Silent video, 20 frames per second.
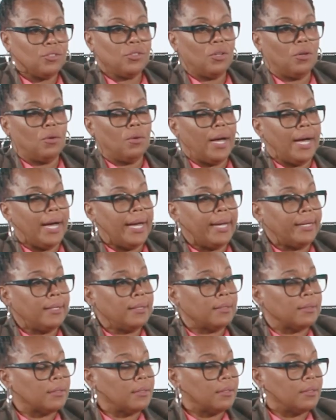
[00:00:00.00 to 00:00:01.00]
so
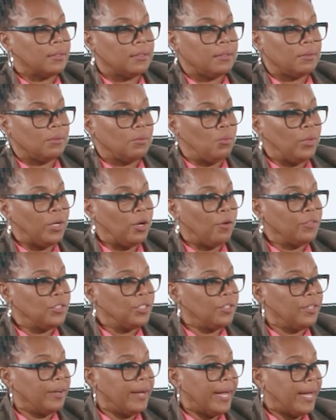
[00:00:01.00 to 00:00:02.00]
I went over
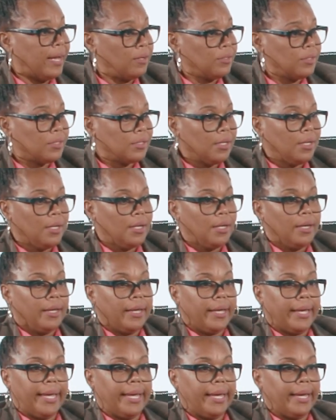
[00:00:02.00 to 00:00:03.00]
to their house
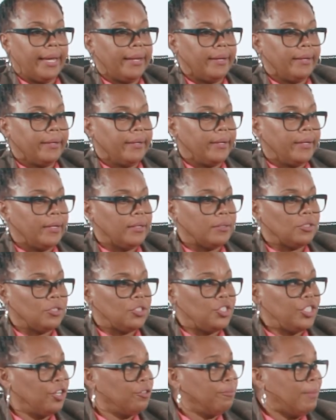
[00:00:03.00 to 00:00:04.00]
and uh,
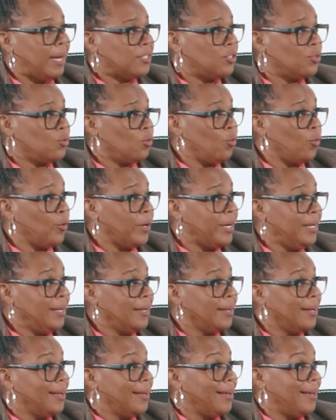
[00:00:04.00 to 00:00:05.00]
shared my story.
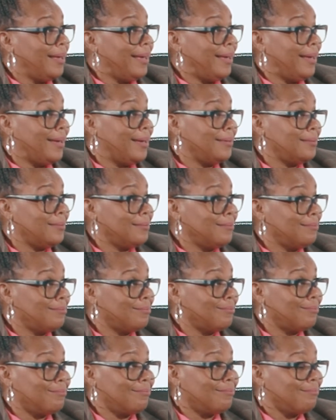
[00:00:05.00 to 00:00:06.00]
And
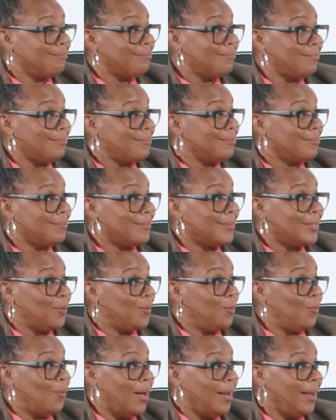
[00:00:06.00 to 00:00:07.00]

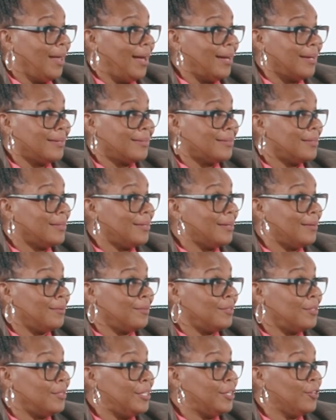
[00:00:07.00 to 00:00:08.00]
voila, a
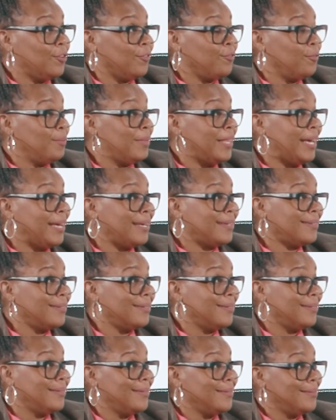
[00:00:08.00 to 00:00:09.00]
year from
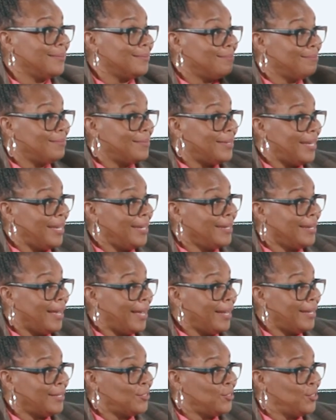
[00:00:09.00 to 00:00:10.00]
that,
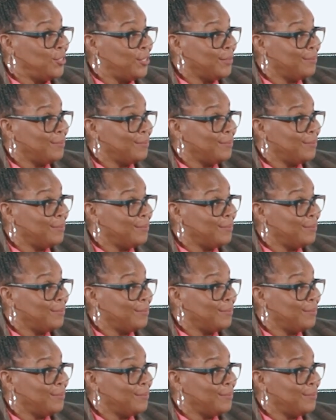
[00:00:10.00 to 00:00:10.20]
engaged.